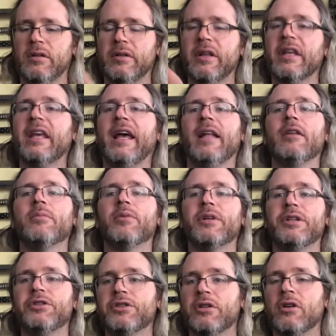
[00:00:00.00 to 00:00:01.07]

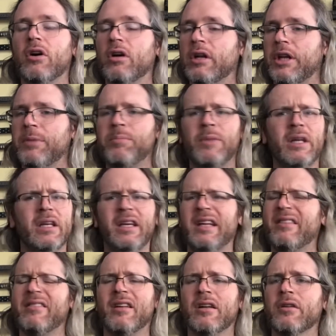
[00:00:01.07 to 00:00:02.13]
calibration on it,
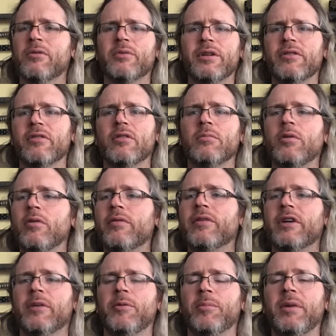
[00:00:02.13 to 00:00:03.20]
it's not unreasonable
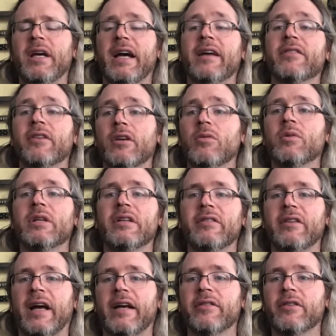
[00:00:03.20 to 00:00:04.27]
for him to be asking what he's
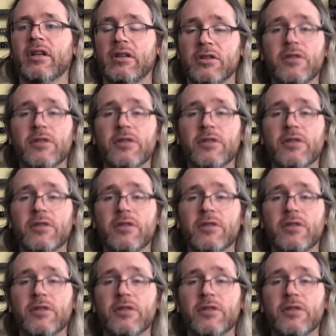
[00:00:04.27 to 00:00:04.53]
asking.